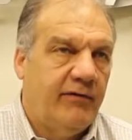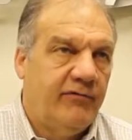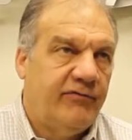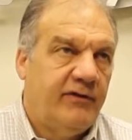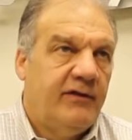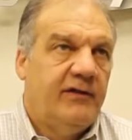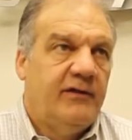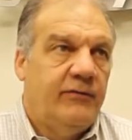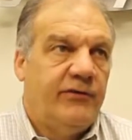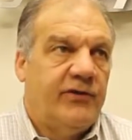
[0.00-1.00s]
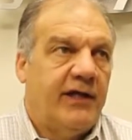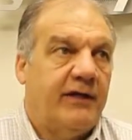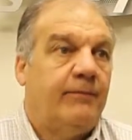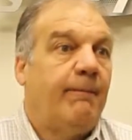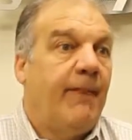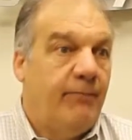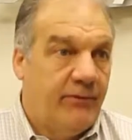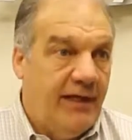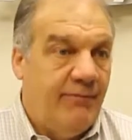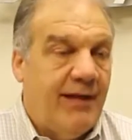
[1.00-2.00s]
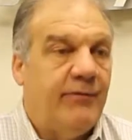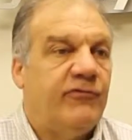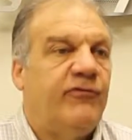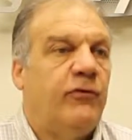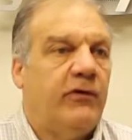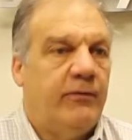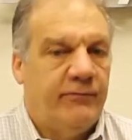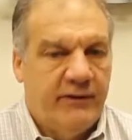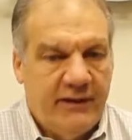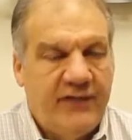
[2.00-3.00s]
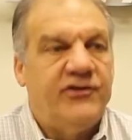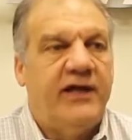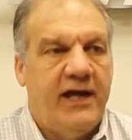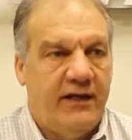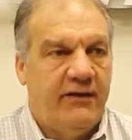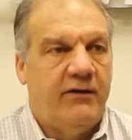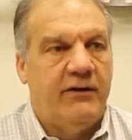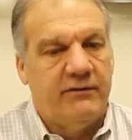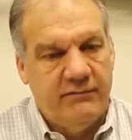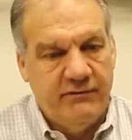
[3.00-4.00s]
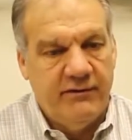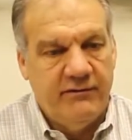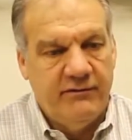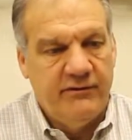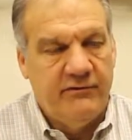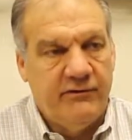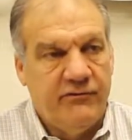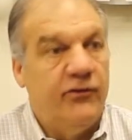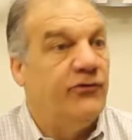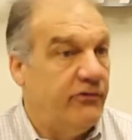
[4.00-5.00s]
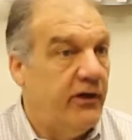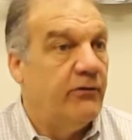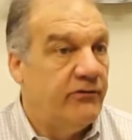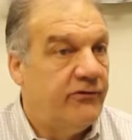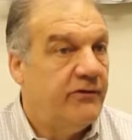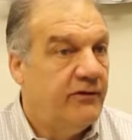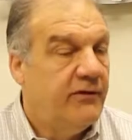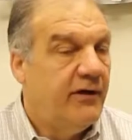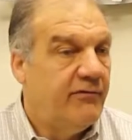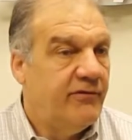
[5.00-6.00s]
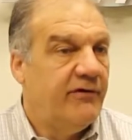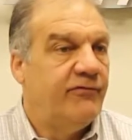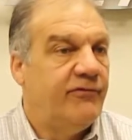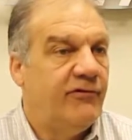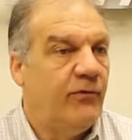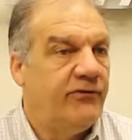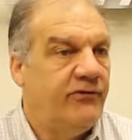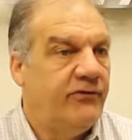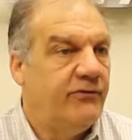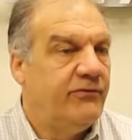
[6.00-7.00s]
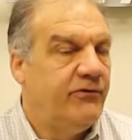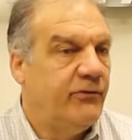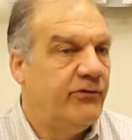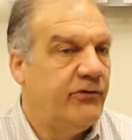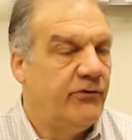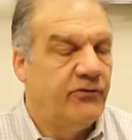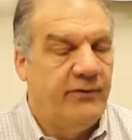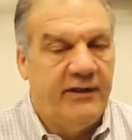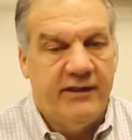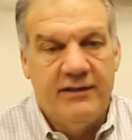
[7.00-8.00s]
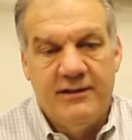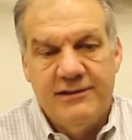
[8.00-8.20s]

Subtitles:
of, we try to keep them informed and educated on the do's and don'ts of what you do with social media.